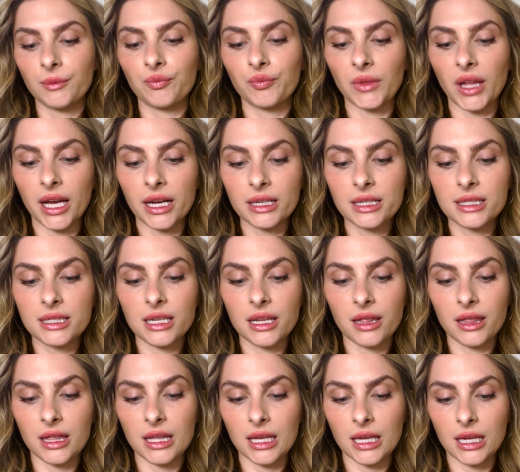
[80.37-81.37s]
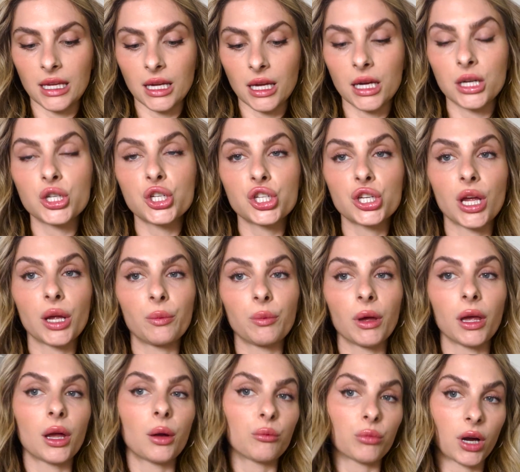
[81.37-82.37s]
Next, the
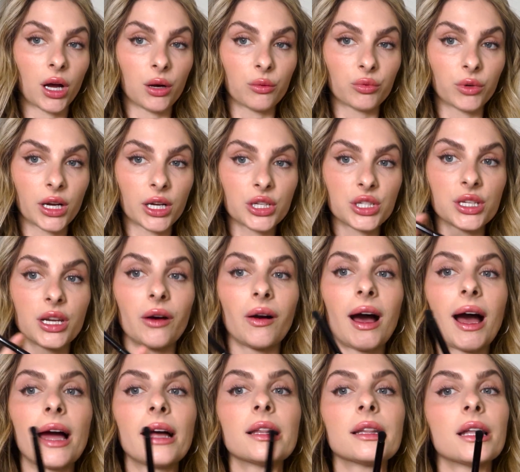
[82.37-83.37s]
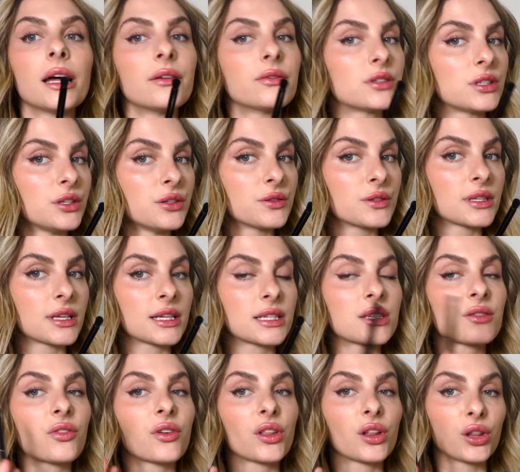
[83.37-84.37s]
shaping brow brush. Now, I love to use this
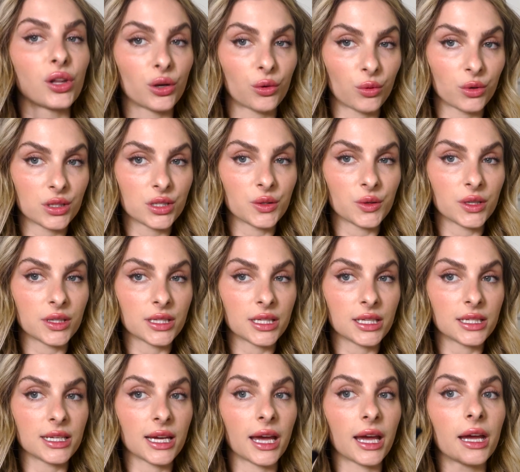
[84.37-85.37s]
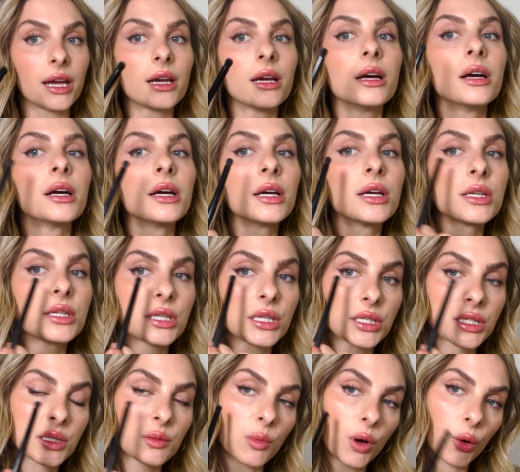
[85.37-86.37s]
for the look we're doing today to
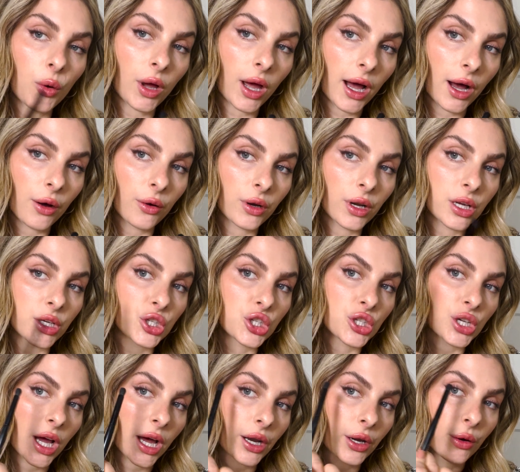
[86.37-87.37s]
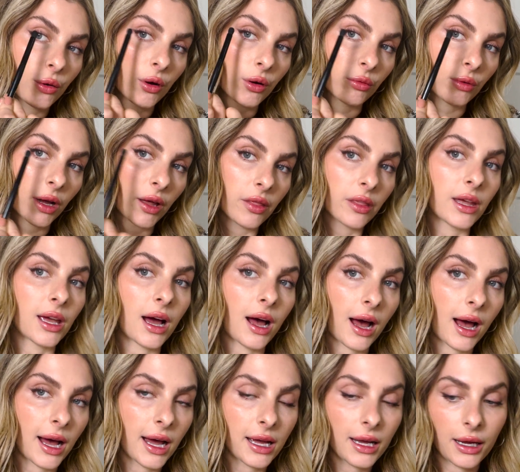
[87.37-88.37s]
smoke out a shadow around the
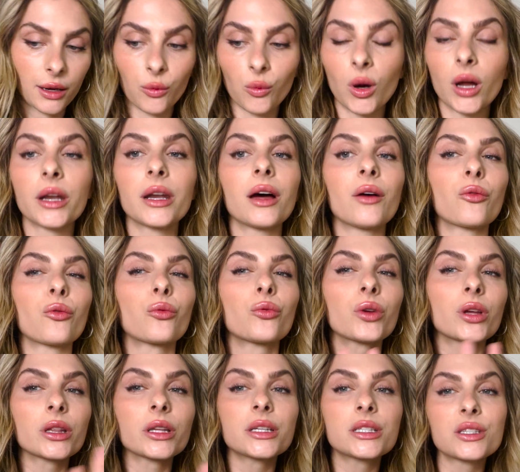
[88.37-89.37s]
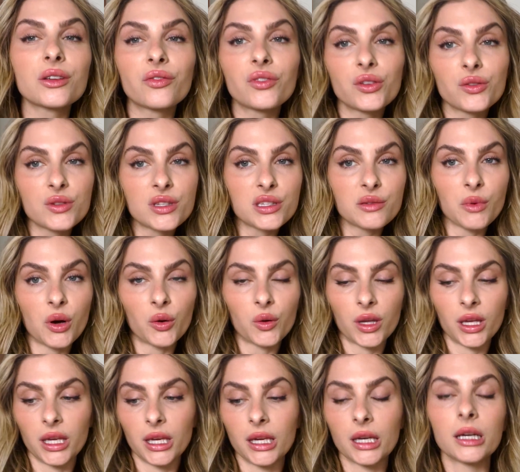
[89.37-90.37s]
eye. I want a really diffuse
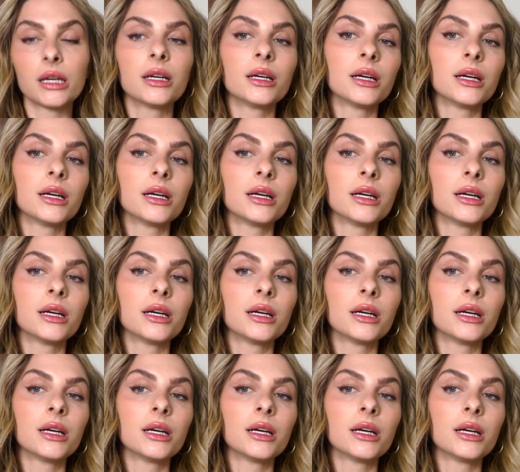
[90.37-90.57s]
smoky